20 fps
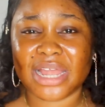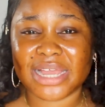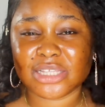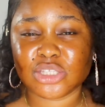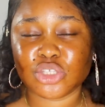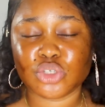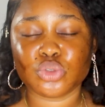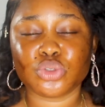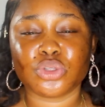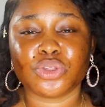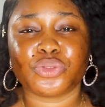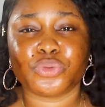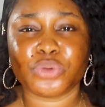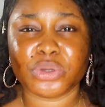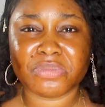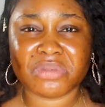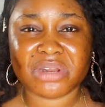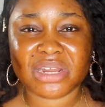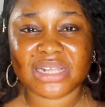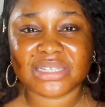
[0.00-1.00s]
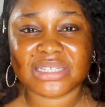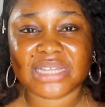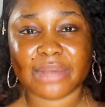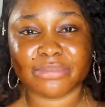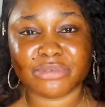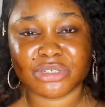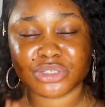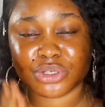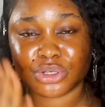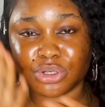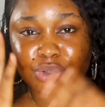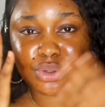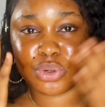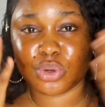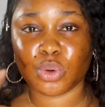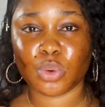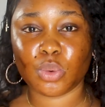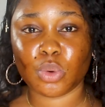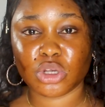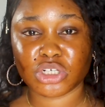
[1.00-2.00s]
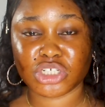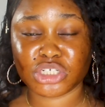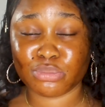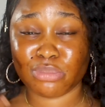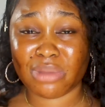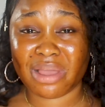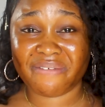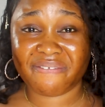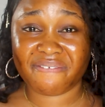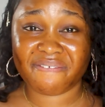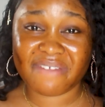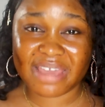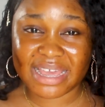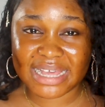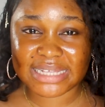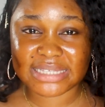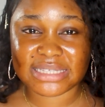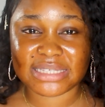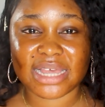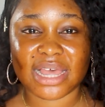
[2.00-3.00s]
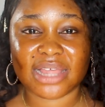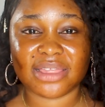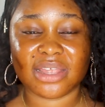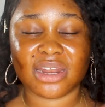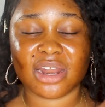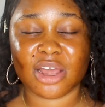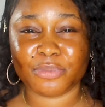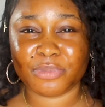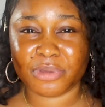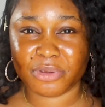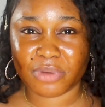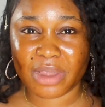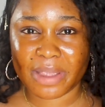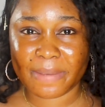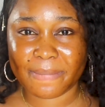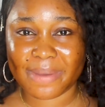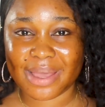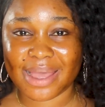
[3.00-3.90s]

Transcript: like two to three minutes, I'm just gonna go wash my face and then I'll be right